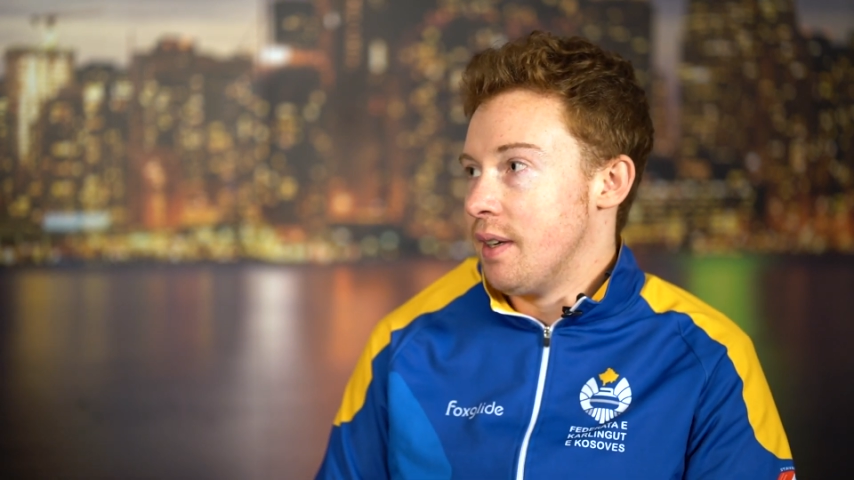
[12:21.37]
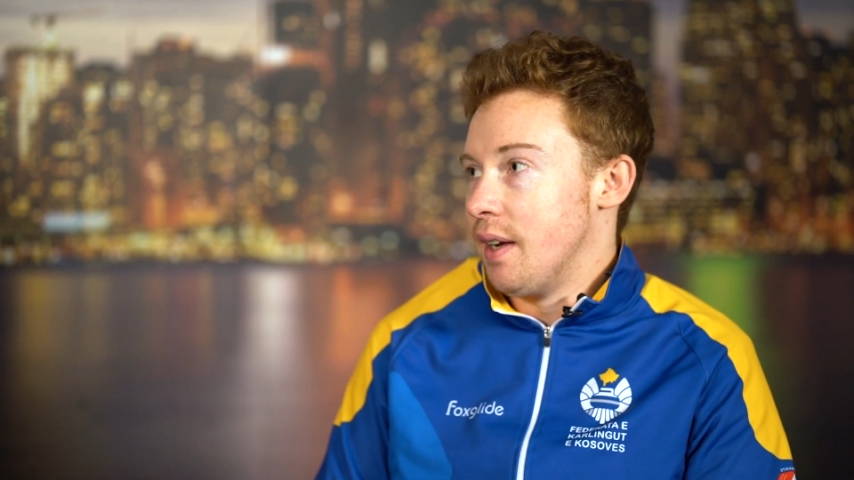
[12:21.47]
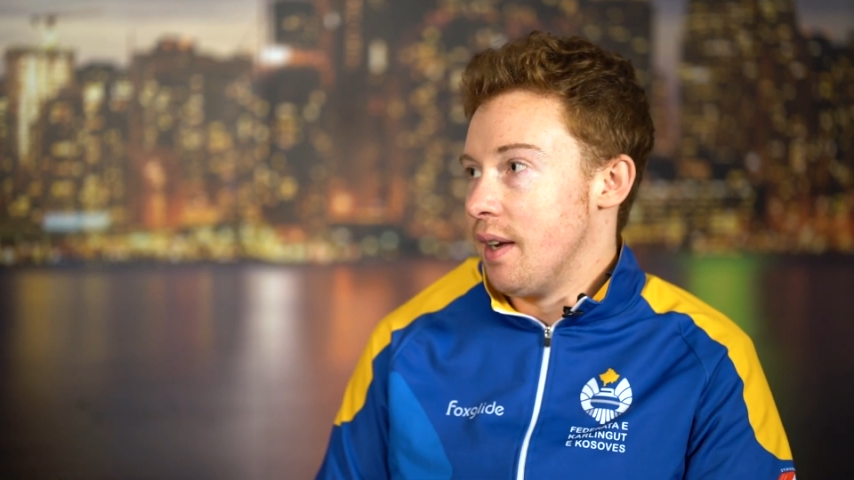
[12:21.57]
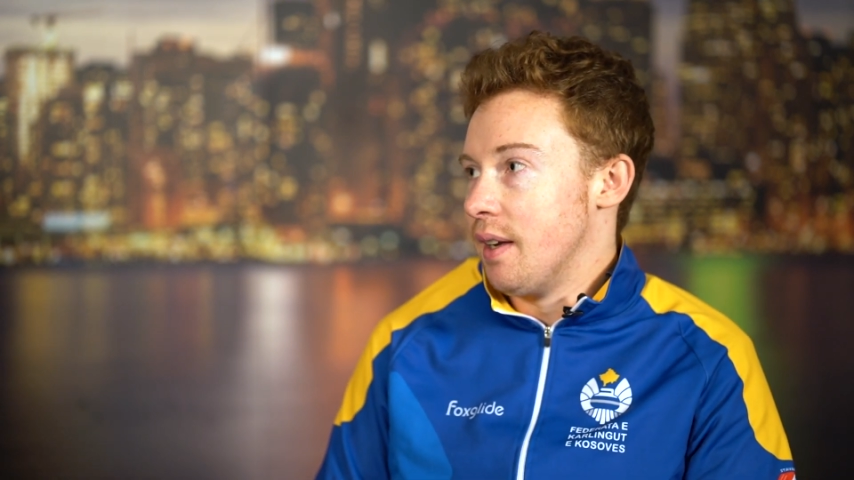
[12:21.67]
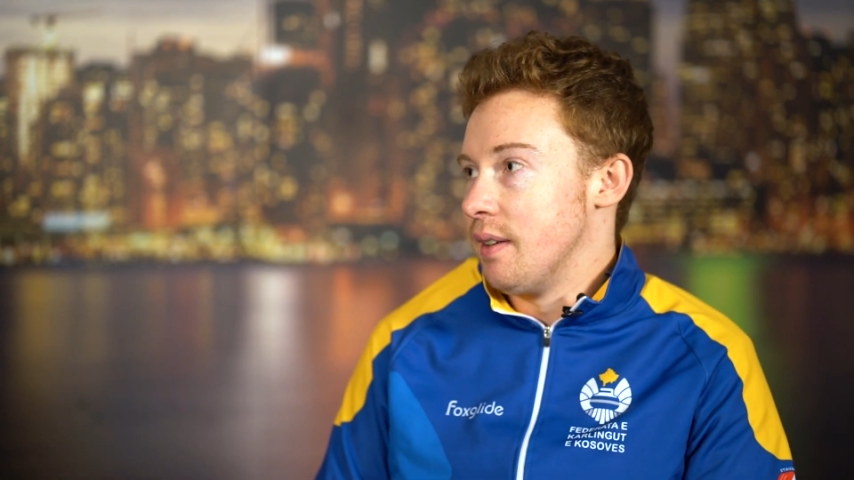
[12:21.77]

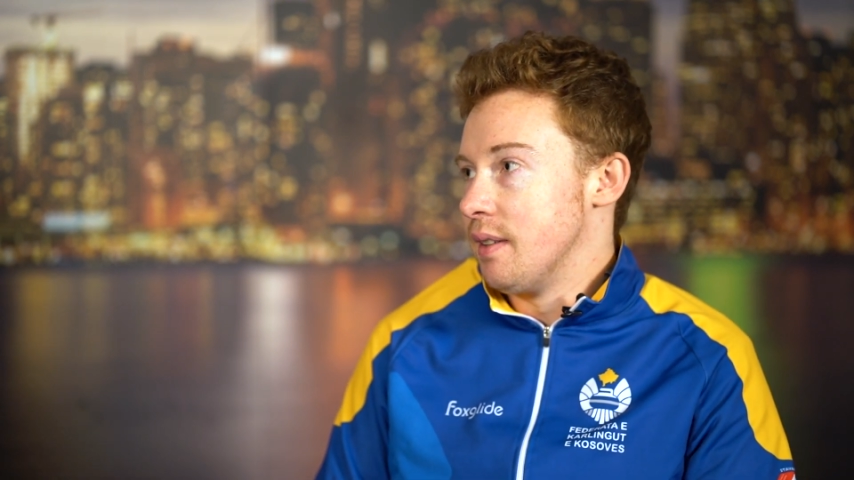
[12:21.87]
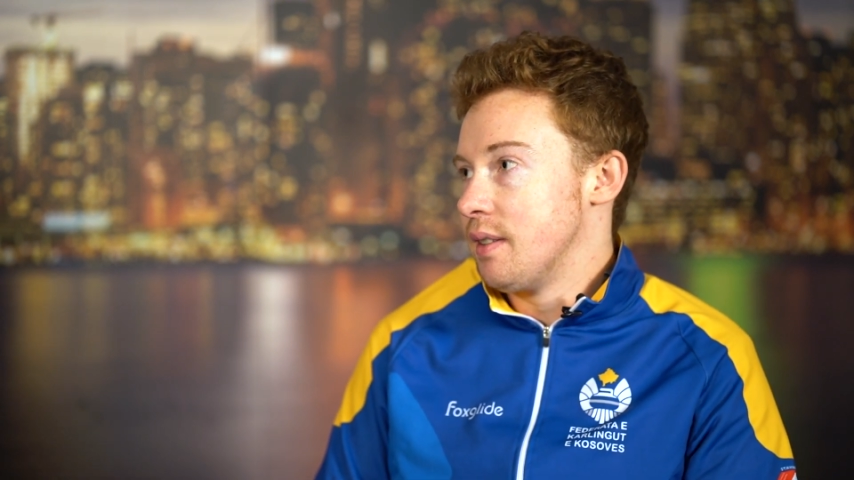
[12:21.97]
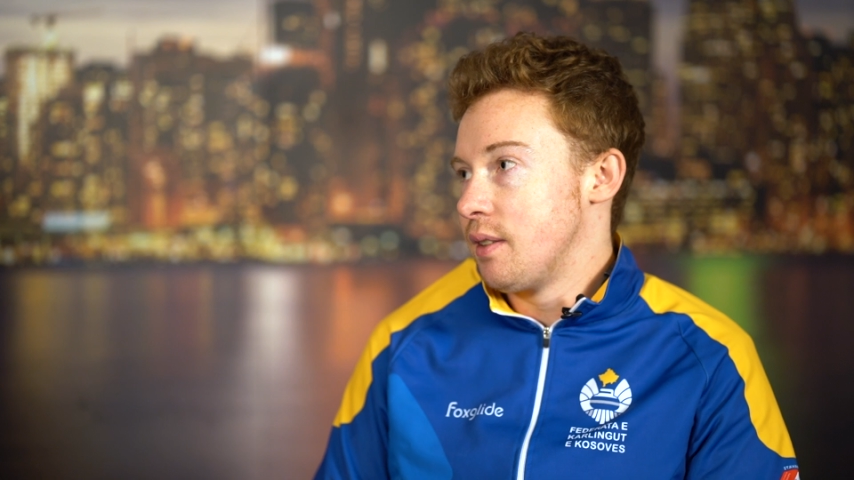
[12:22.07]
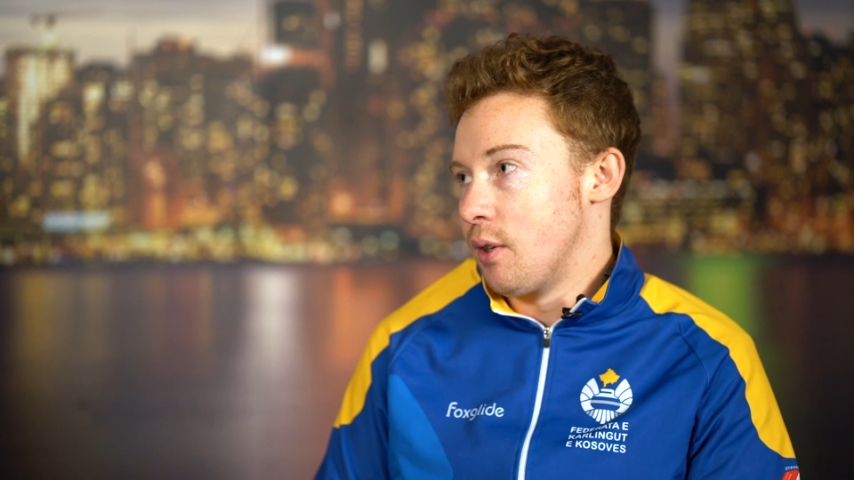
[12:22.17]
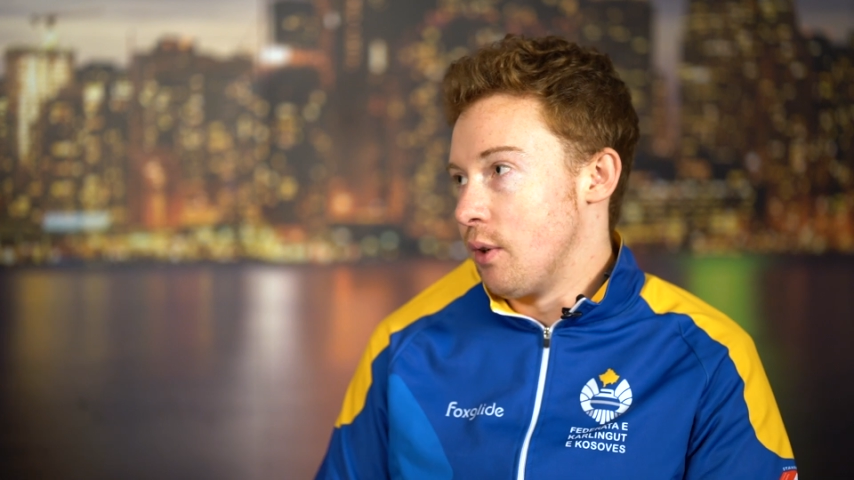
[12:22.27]
And
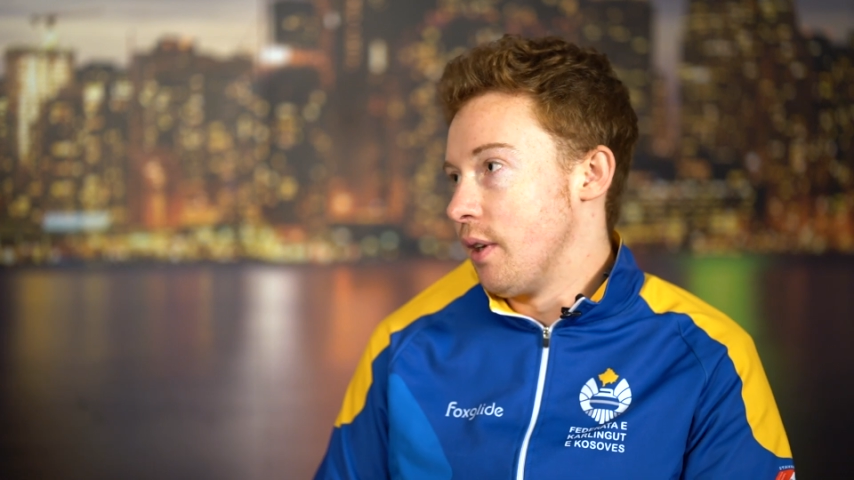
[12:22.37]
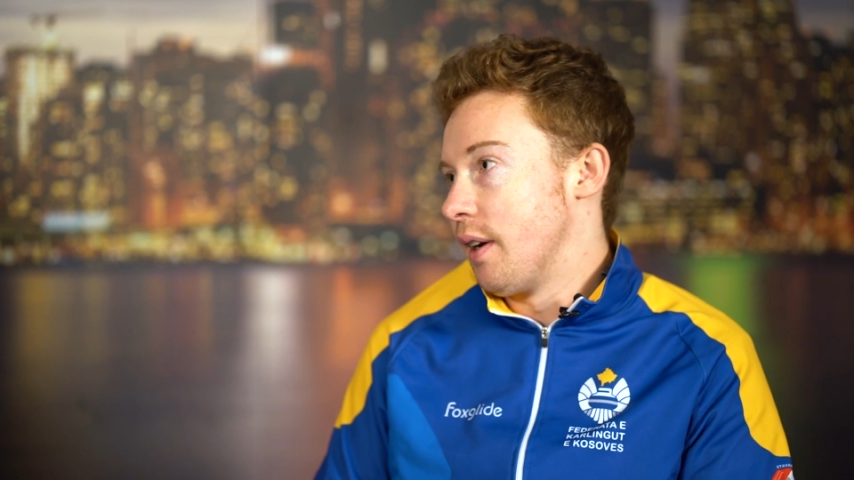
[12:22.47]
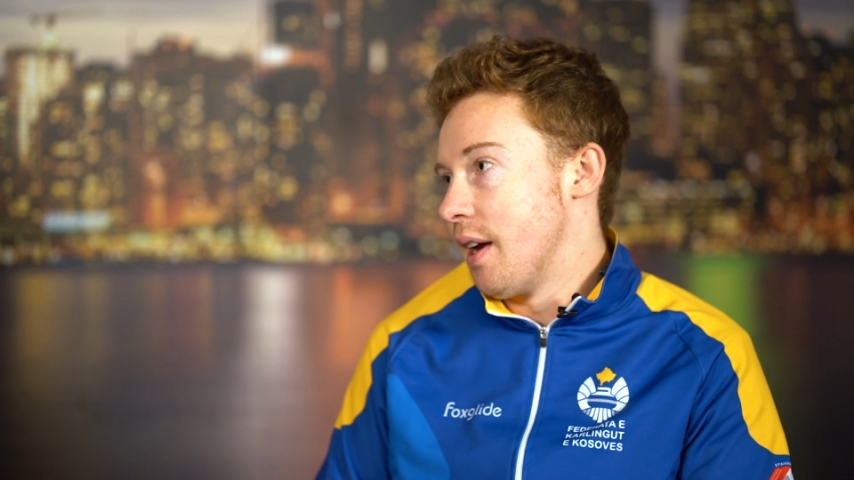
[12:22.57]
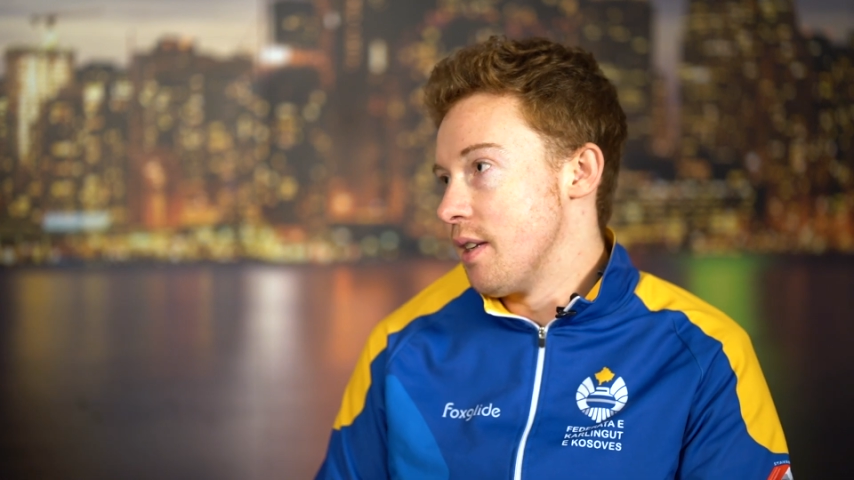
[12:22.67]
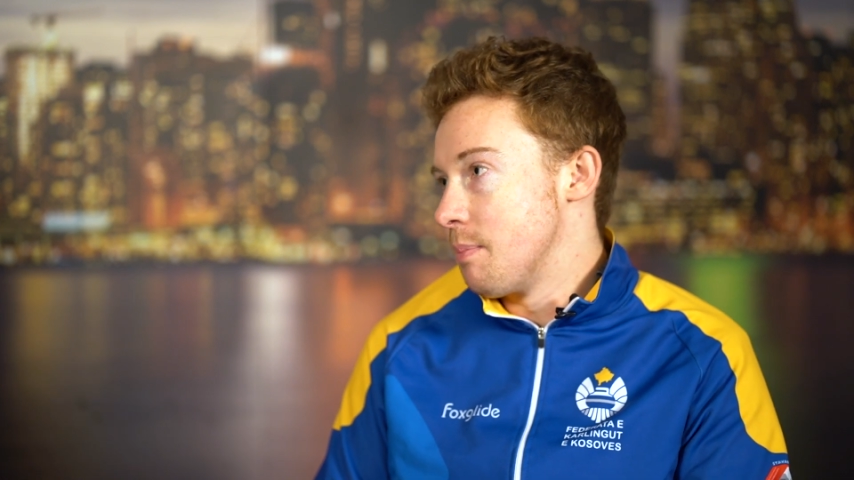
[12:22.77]

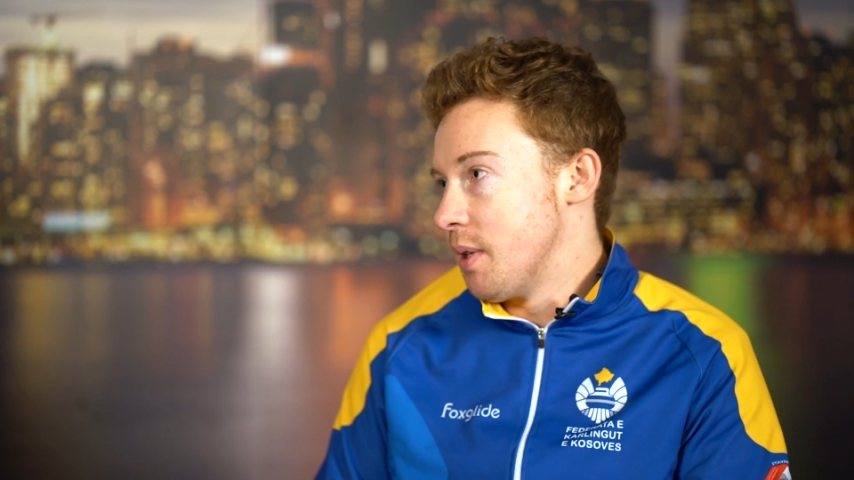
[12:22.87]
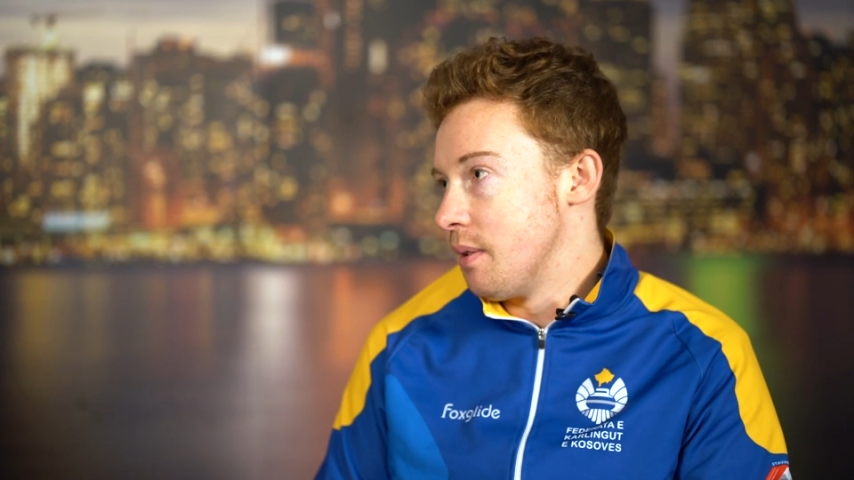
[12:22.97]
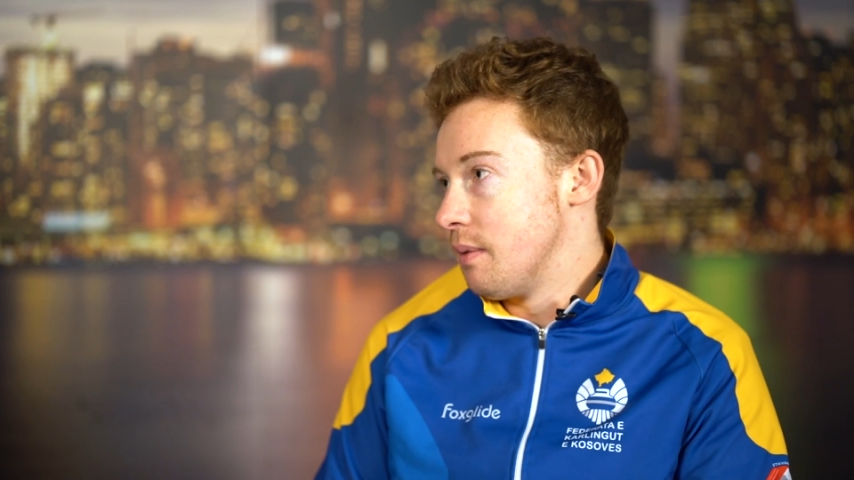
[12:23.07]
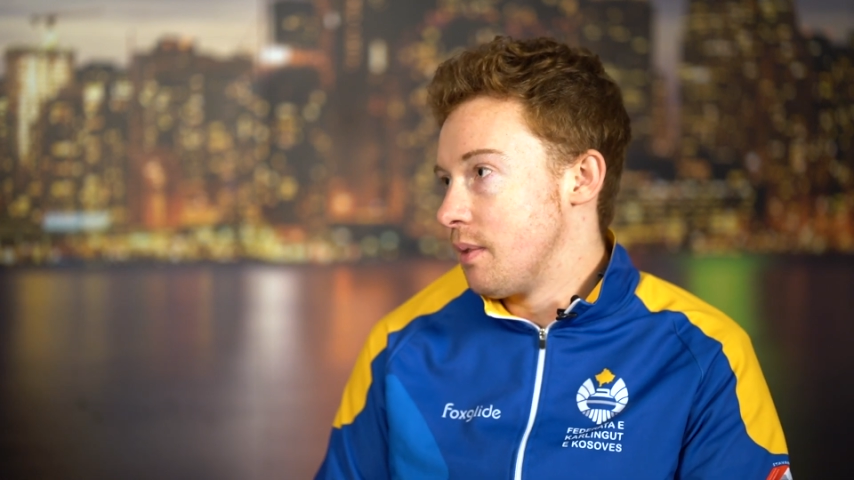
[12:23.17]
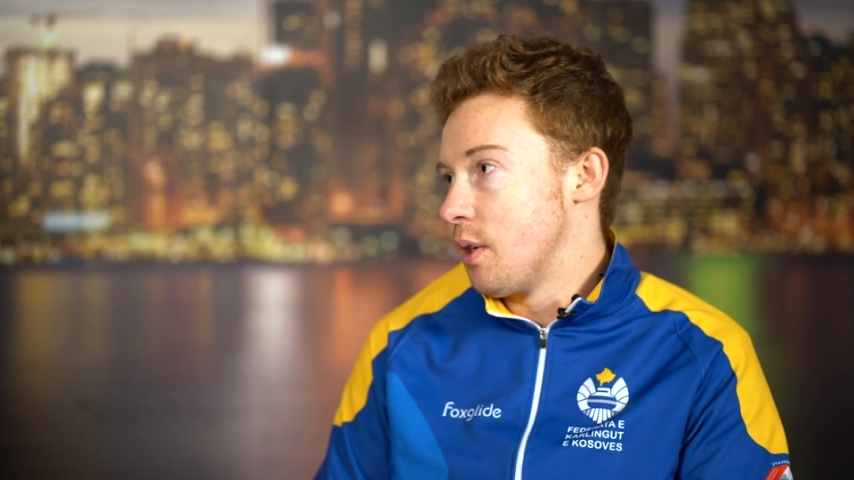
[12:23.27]

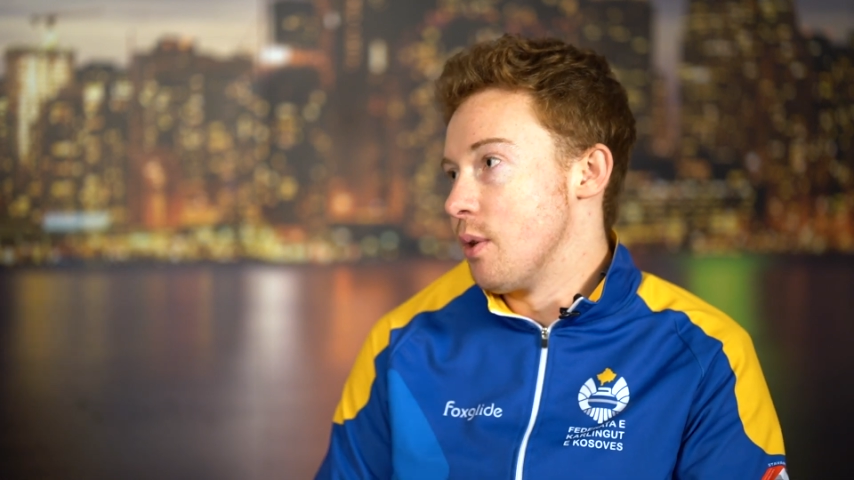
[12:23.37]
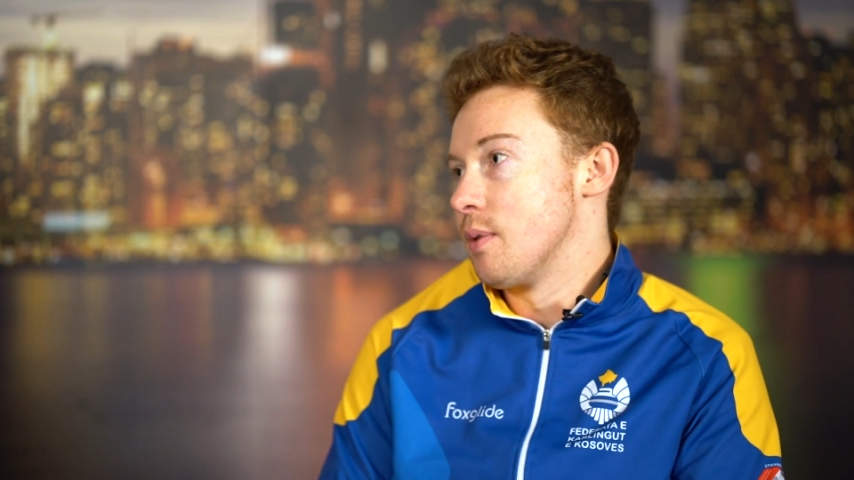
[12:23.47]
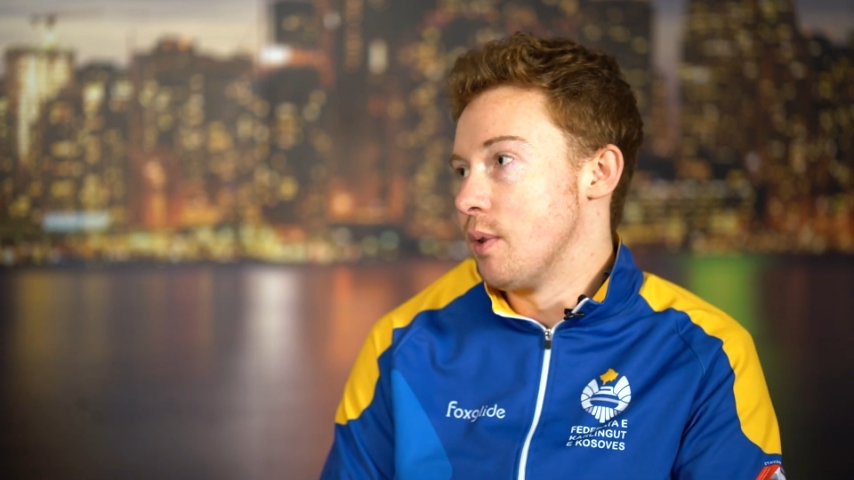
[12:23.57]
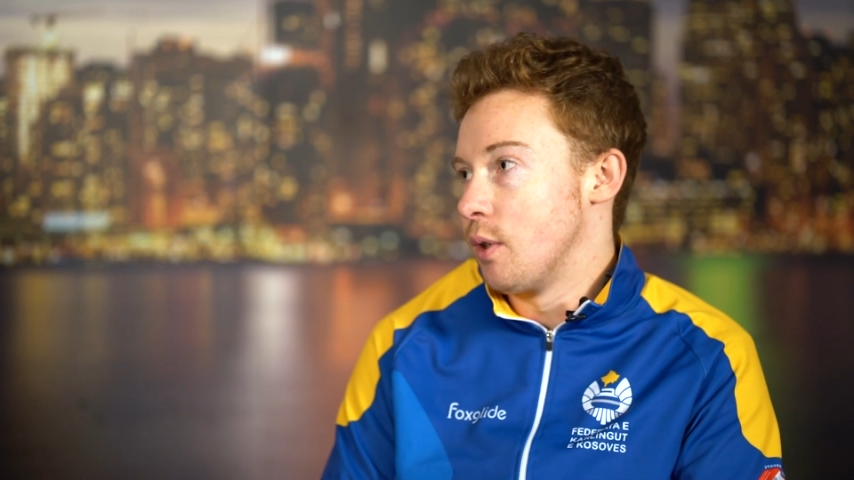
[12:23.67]
Kosovo